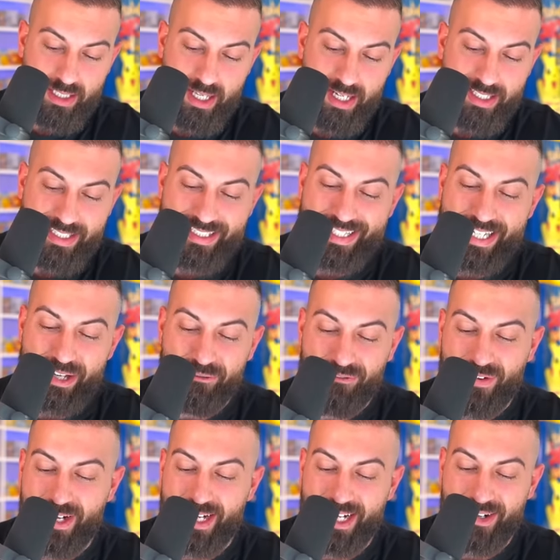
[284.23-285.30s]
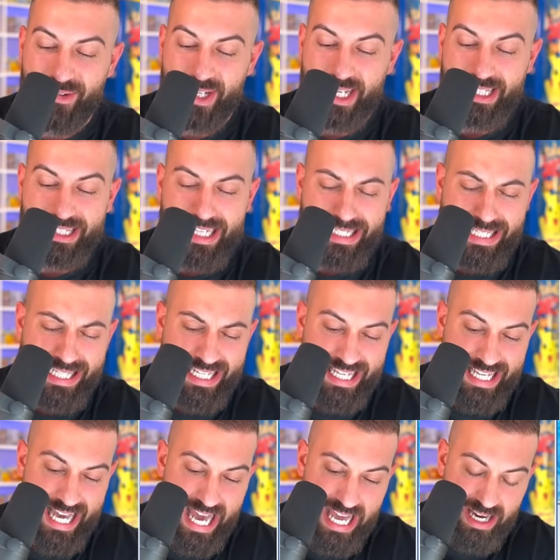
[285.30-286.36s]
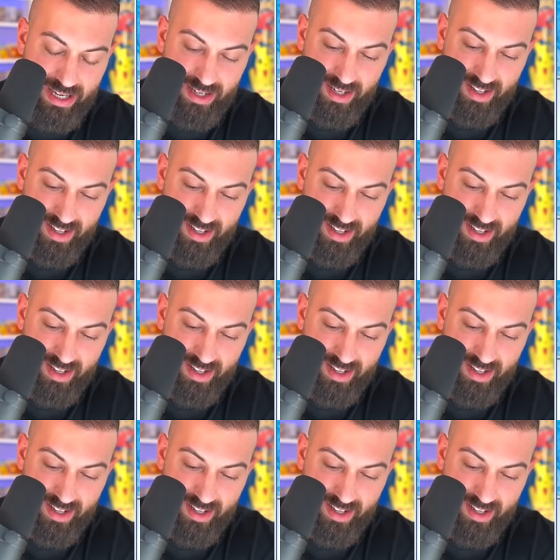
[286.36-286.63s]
thing and see if we get lucky again.